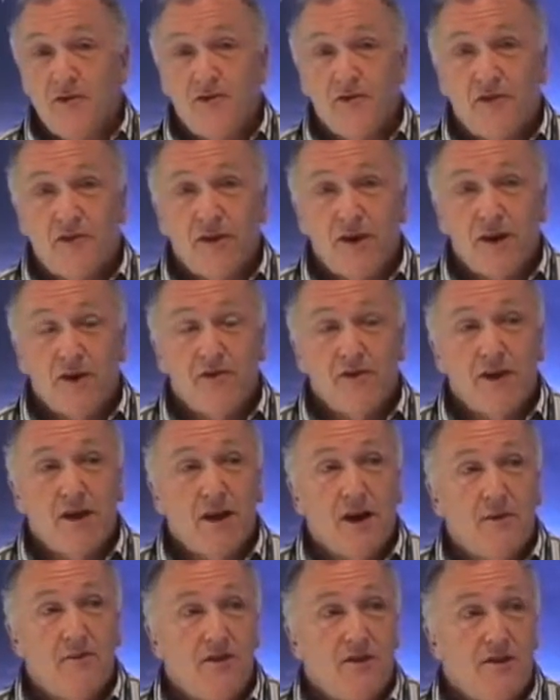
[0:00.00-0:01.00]
who saw a
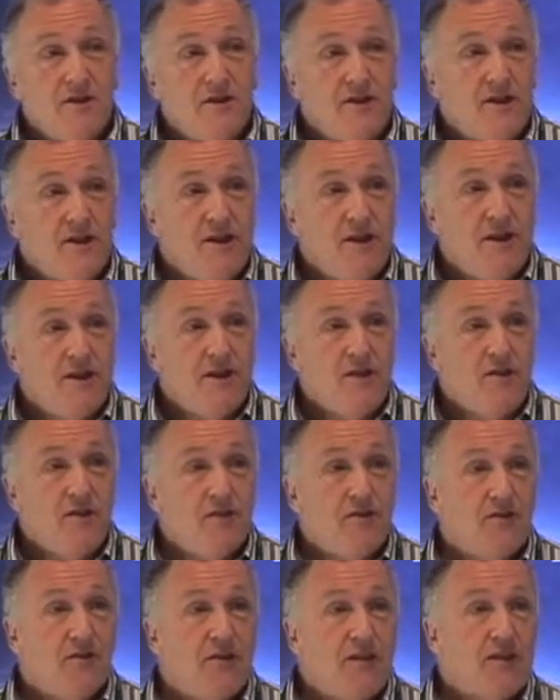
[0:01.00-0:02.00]
great opportunity to
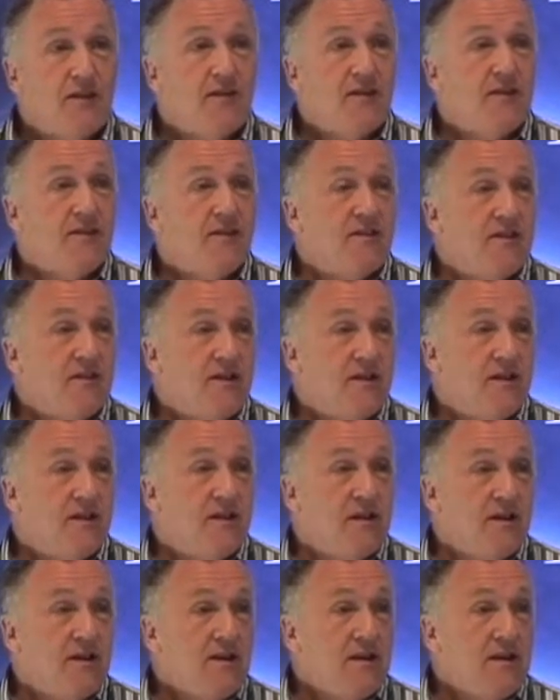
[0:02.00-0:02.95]
use the existing